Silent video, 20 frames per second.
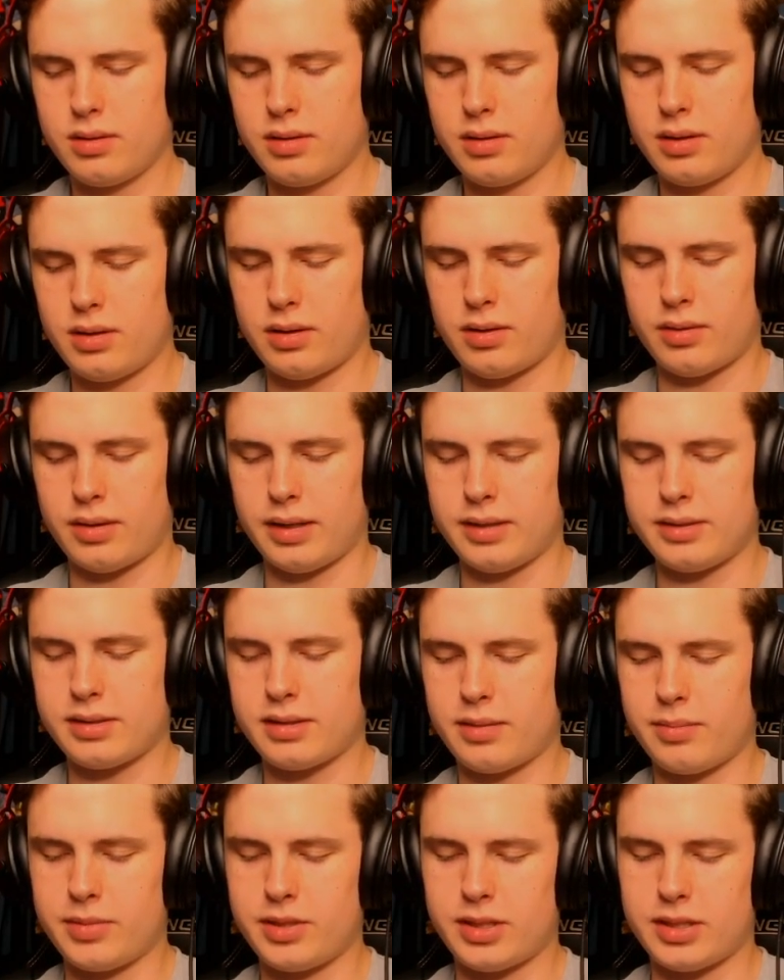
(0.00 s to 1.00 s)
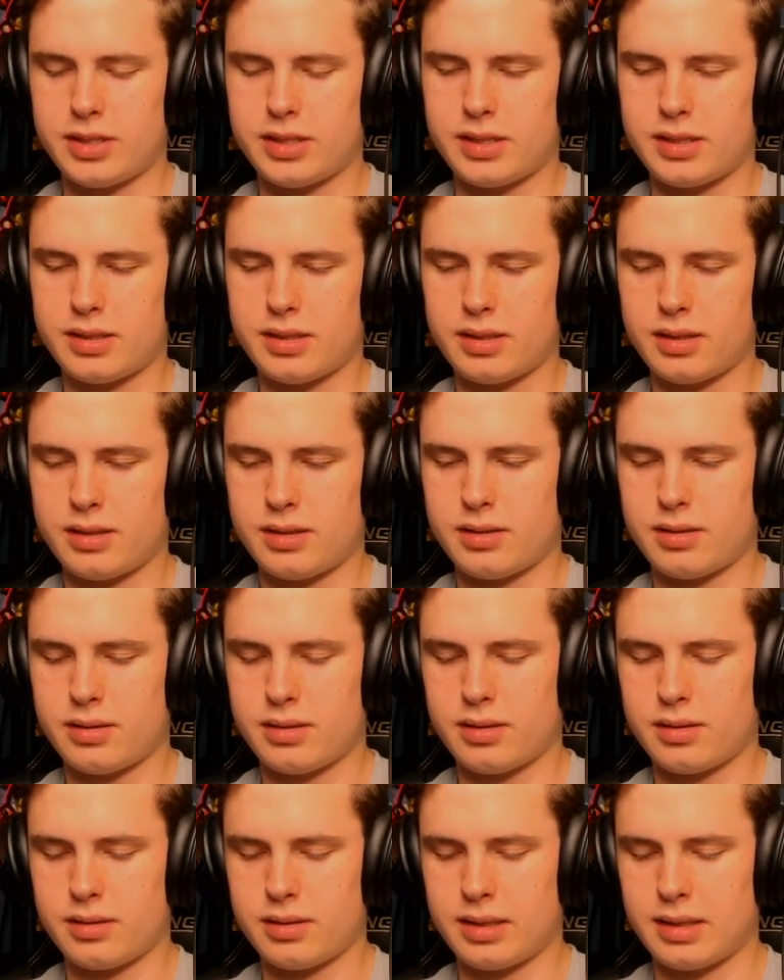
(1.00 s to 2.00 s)
Alright, so let me just
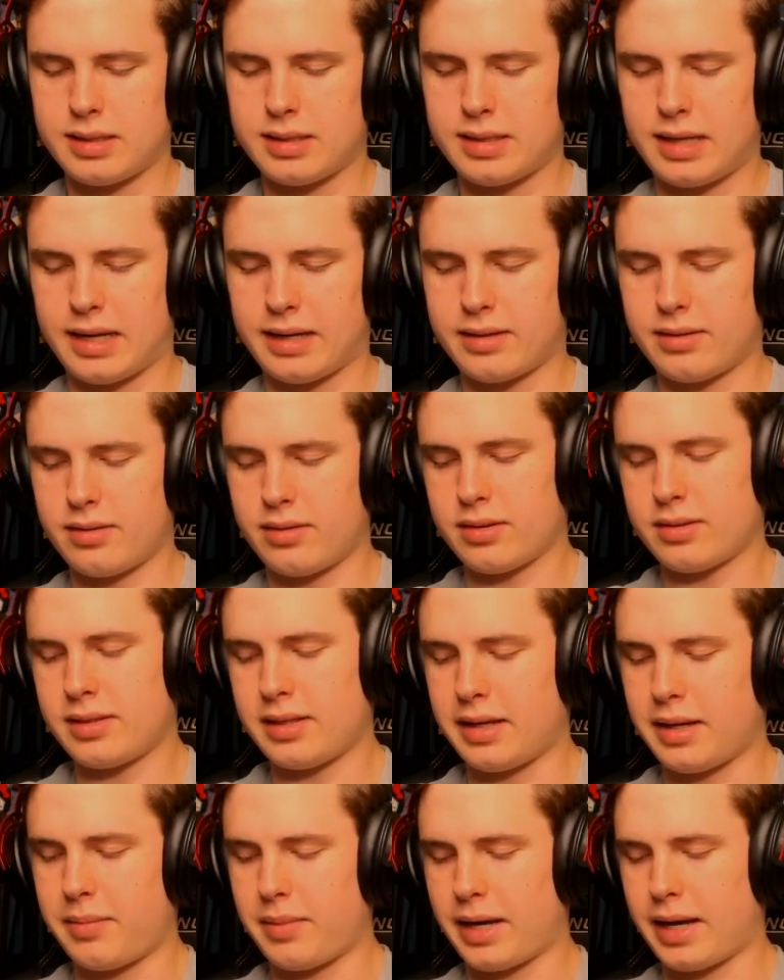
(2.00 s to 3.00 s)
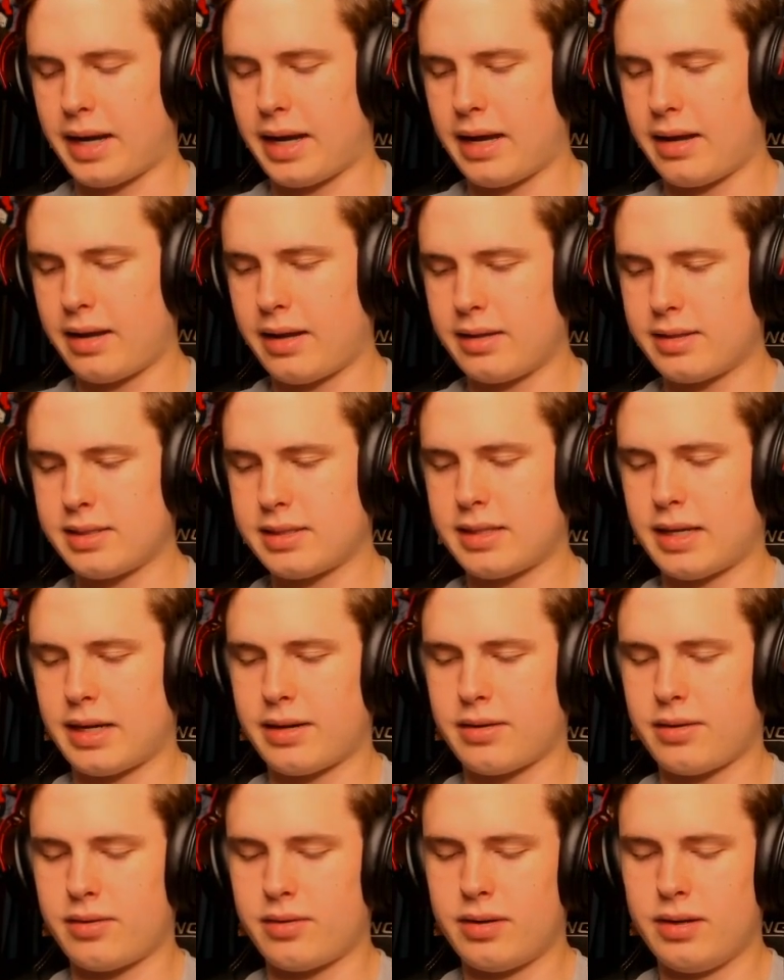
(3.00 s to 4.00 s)
get cycle. Looks like I got my cannon in
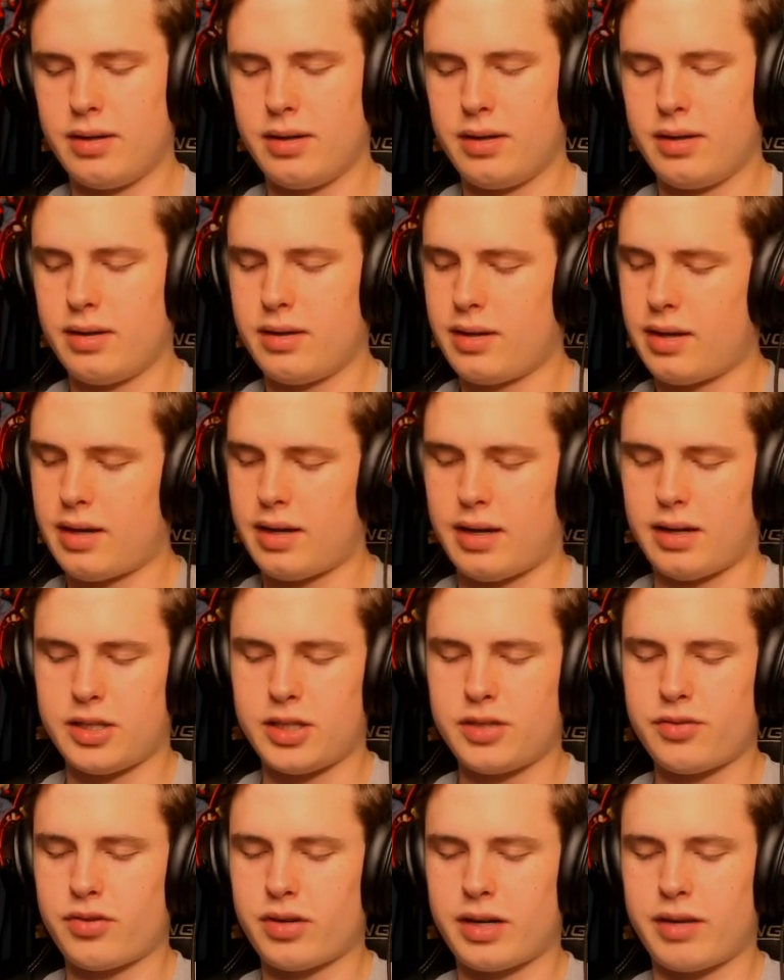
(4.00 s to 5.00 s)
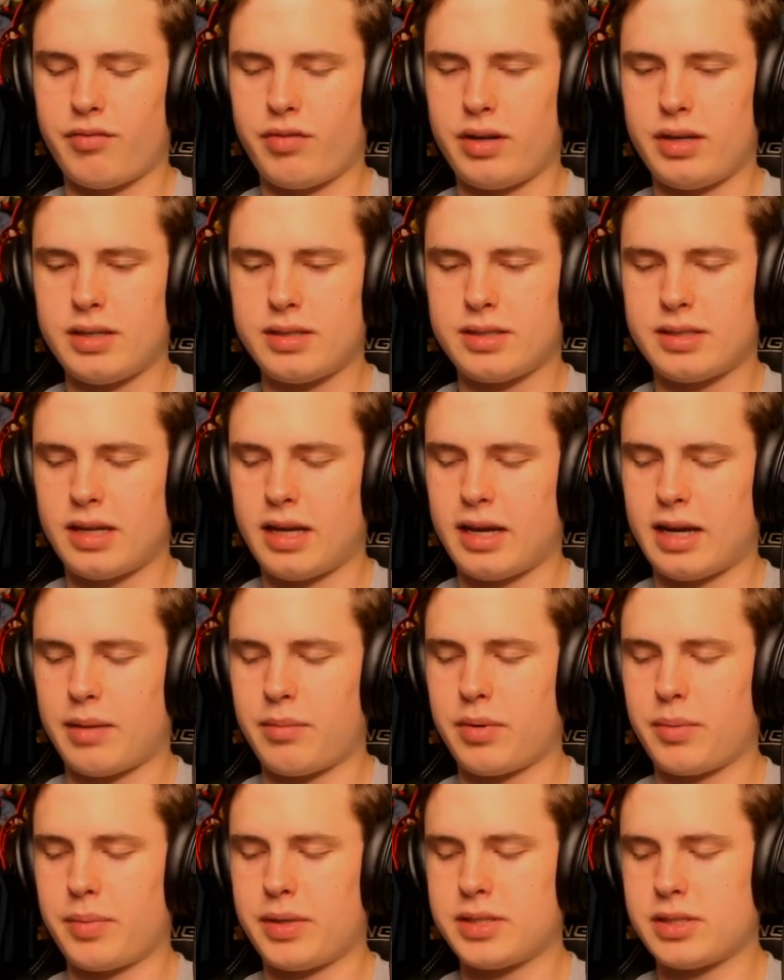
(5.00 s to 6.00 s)
cycle. Just for convenience sake, I'm
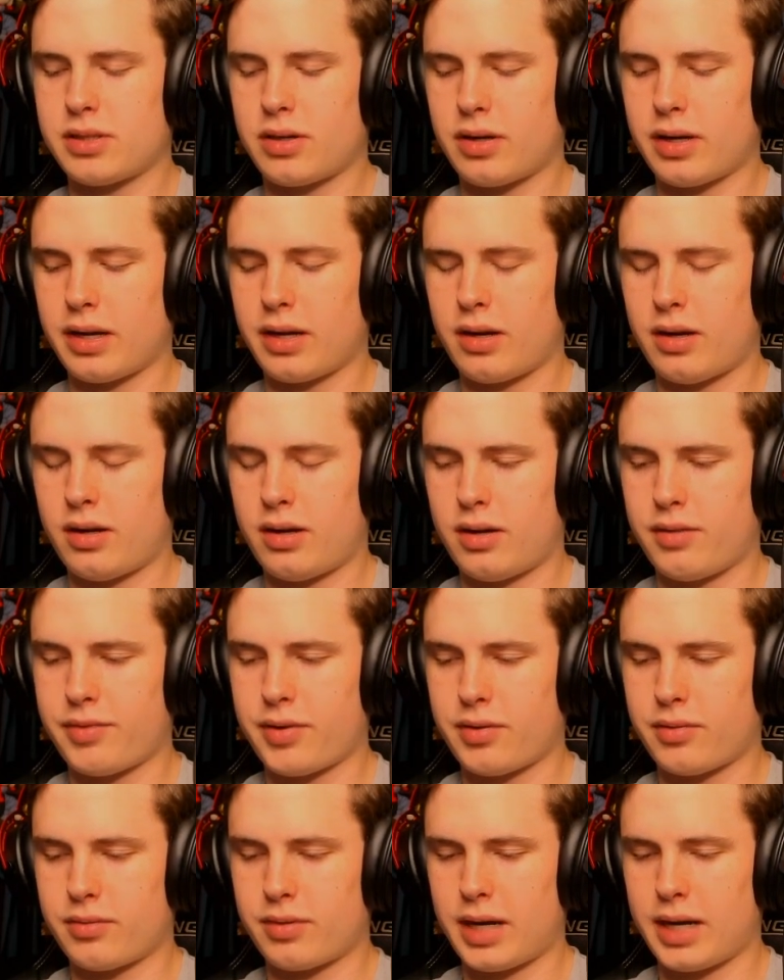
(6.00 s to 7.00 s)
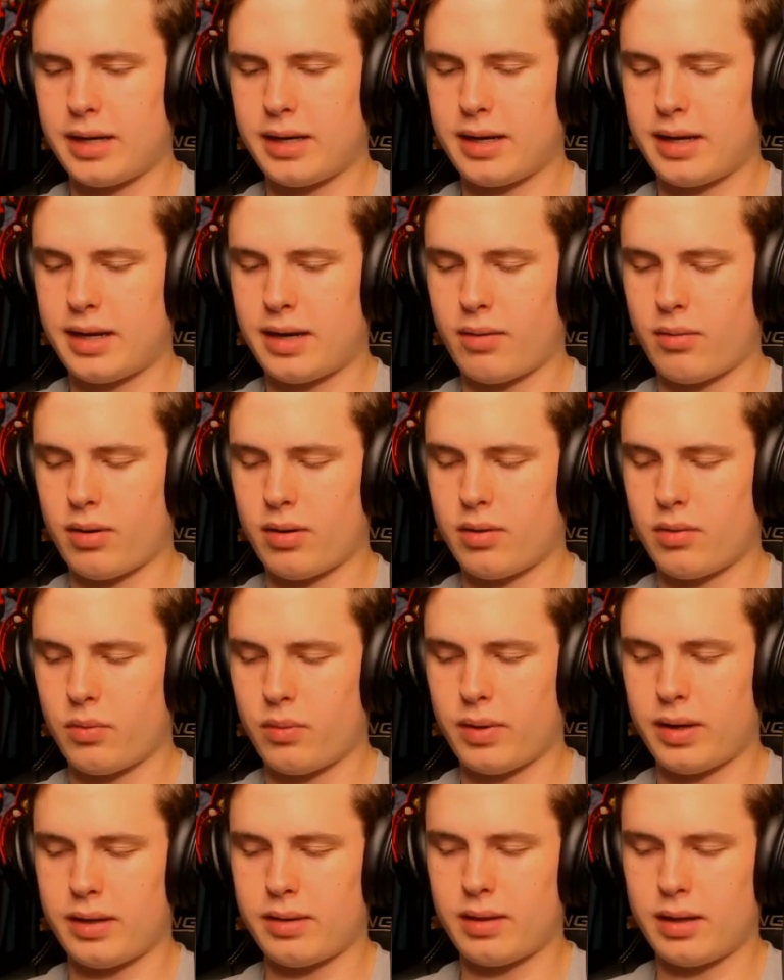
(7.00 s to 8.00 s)
going to be starting it off right now
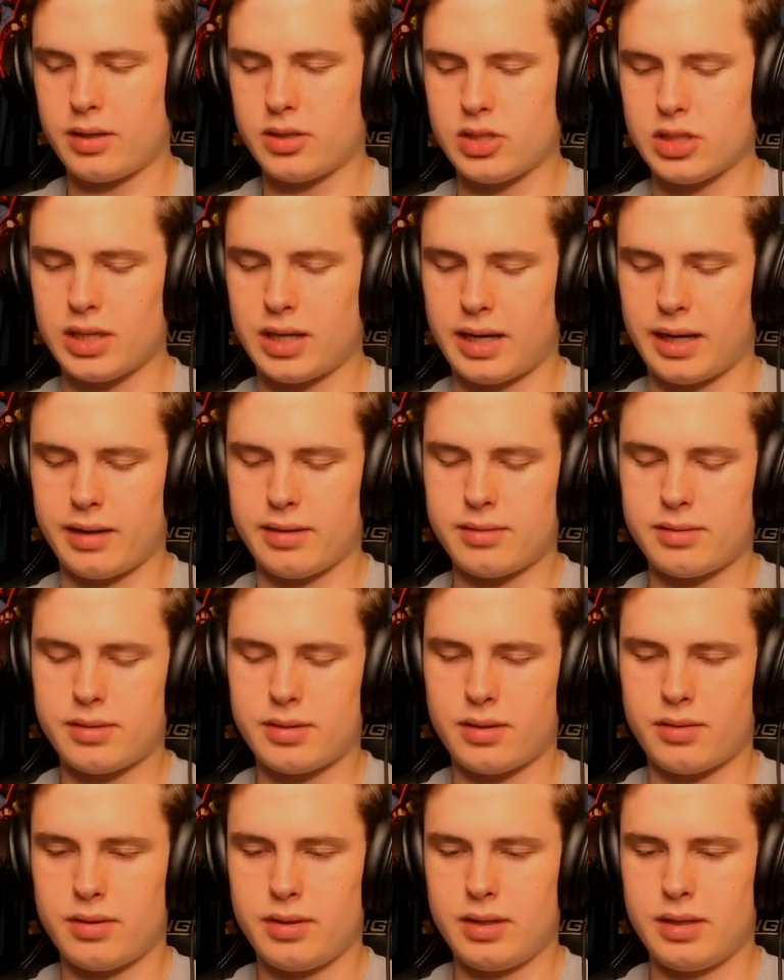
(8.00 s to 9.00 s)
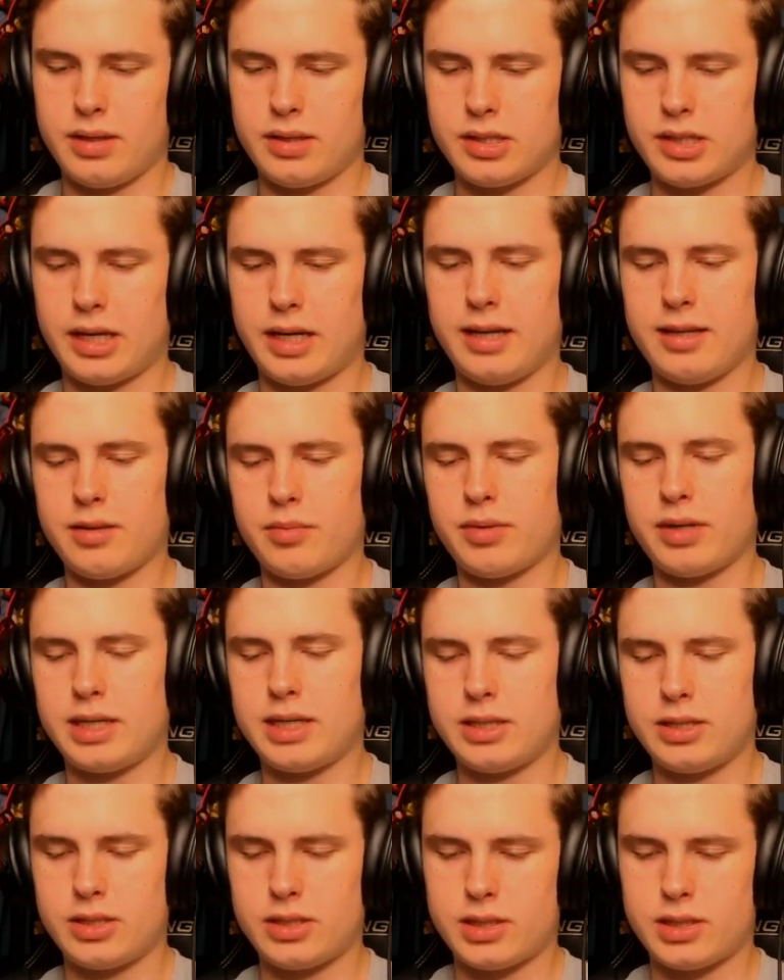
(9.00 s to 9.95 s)
with a giant. So giant, the bridge.